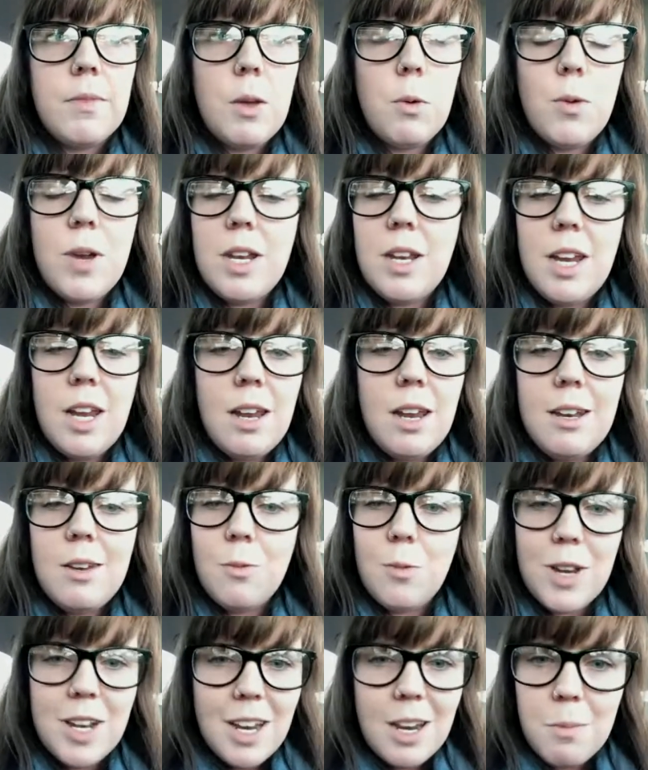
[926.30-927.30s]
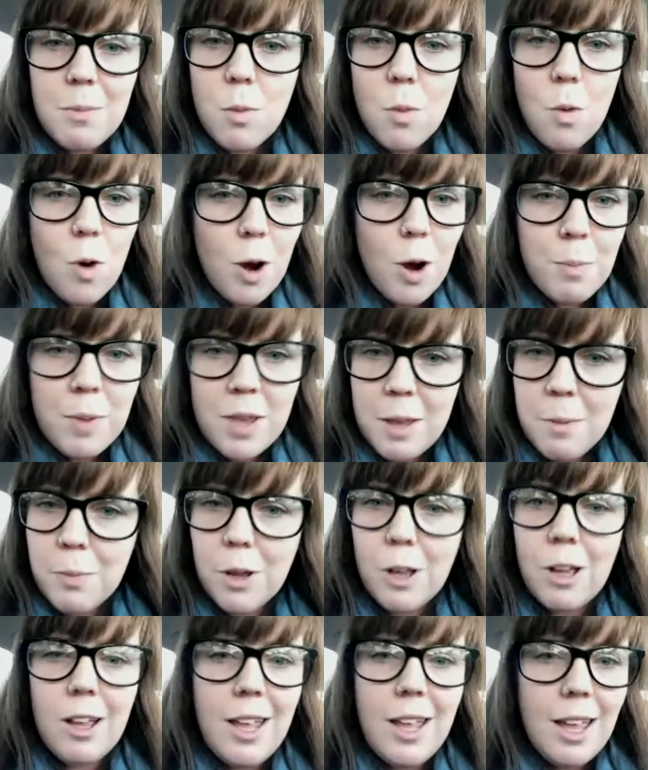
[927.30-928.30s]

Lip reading: We need more people